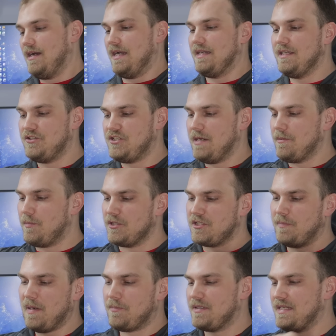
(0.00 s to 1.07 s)
I did jam a bunch
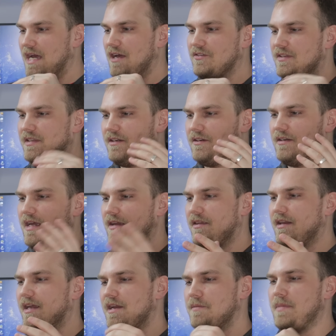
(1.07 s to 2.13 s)
of paper towels in there now
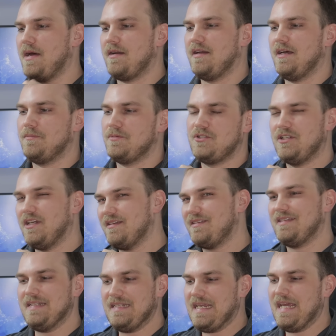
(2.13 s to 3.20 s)
that I got it mounted up
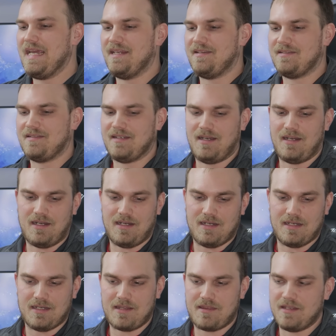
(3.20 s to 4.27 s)
just in case
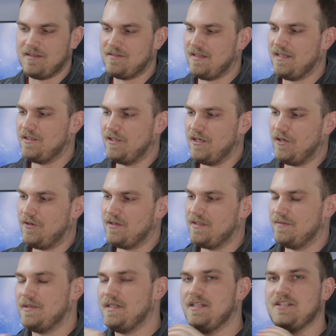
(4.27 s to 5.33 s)
uh, things let go
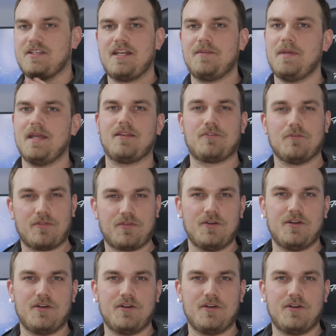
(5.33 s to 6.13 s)
because we just gotta make it through